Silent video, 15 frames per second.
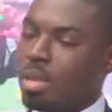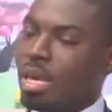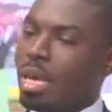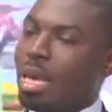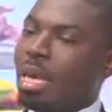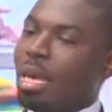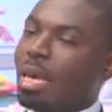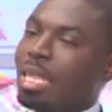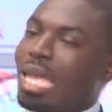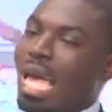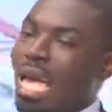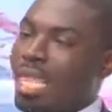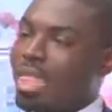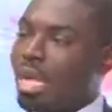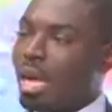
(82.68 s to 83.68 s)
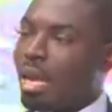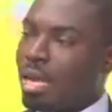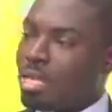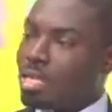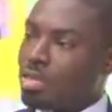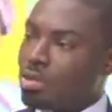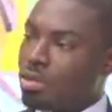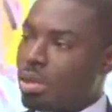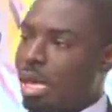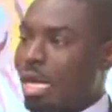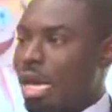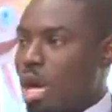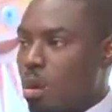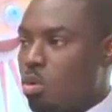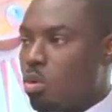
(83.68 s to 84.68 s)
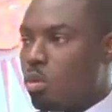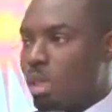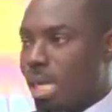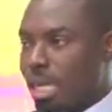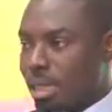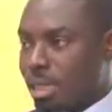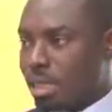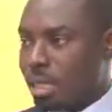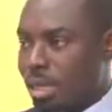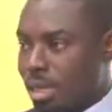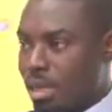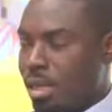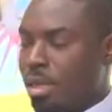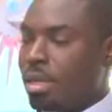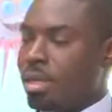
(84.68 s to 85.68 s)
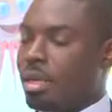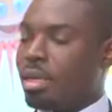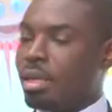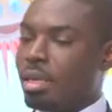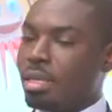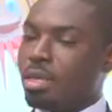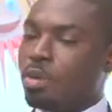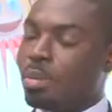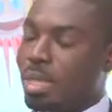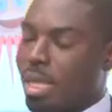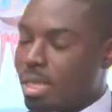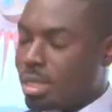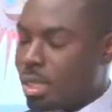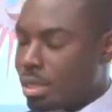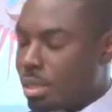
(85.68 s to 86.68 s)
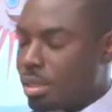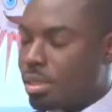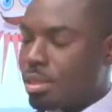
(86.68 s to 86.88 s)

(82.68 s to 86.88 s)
any other NGOs are carbon criminal justice system.